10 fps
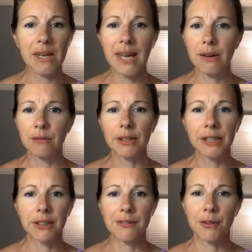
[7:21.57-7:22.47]
Again,
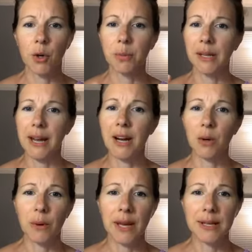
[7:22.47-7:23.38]
really great for opening
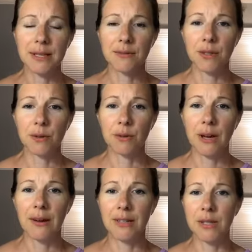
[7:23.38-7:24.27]
airways. If you
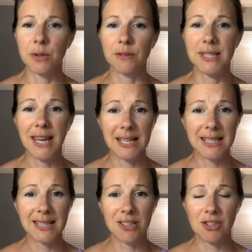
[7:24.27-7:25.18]
have any sort of
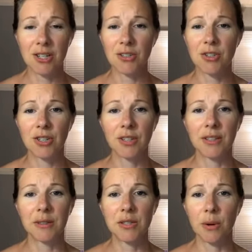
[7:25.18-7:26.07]
sinus
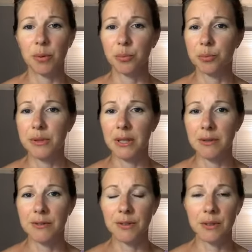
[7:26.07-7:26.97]
congestion, trouble, you
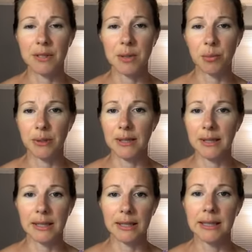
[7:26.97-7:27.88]
know, difficulty
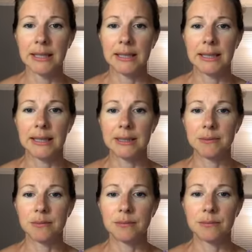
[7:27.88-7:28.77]
breathing,
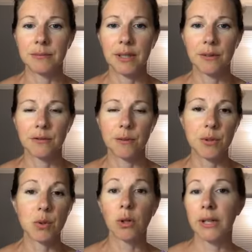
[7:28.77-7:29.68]
you know,
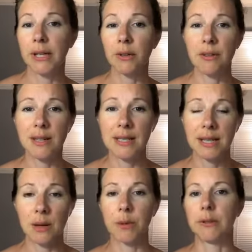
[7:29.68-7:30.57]
from snoring or things
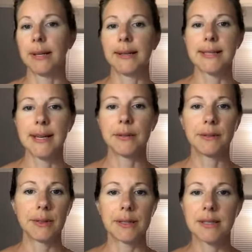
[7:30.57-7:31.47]
like that when you're laying
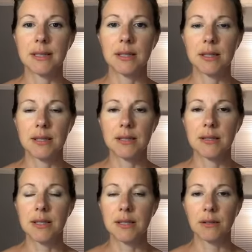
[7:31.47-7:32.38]
down, it
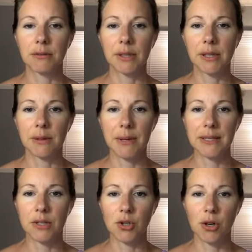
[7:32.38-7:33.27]
does a really
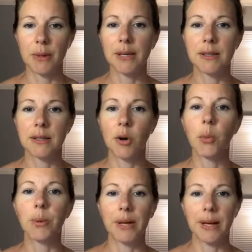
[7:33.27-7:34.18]
amazing job at
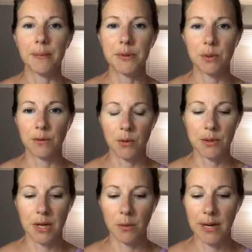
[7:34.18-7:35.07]
opening up sort of
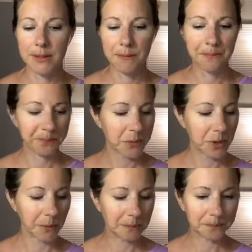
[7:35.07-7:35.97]
those airways. So